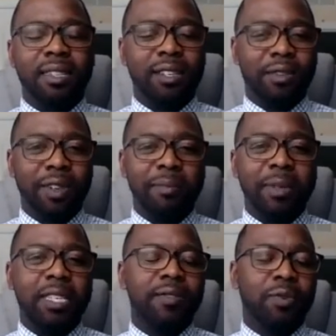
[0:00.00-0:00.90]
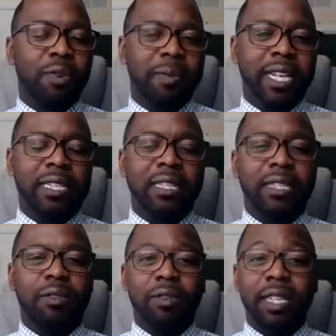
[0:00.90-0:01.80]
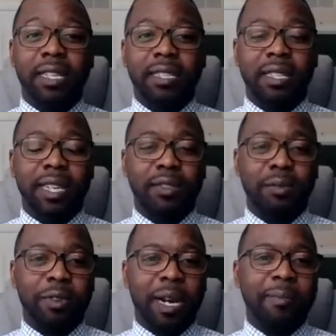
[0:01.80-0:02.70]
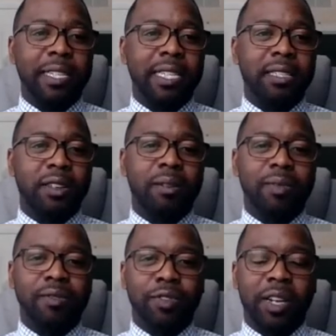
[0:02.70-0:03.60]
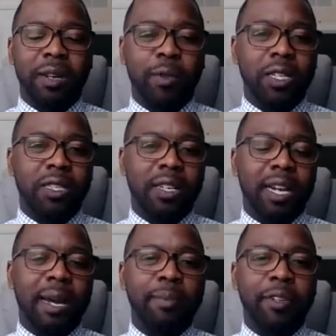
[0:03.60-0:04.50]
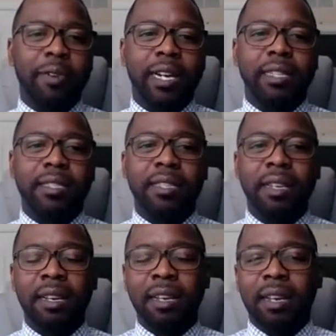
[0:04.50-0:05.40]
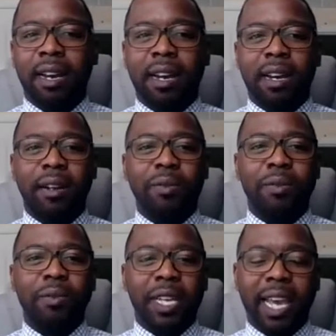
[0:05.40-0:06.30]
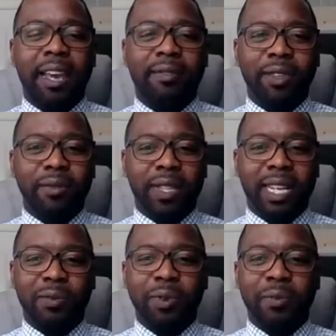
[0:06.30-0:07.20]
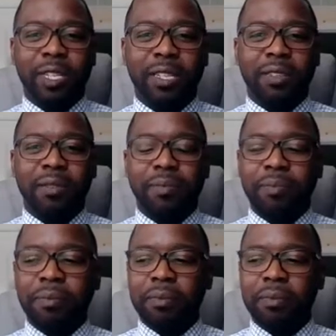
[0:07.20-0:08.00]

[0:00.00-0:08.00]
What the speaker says: agreements, formation, or intellectual property in terms of trademarks and copyrights, we have you. That's what we do.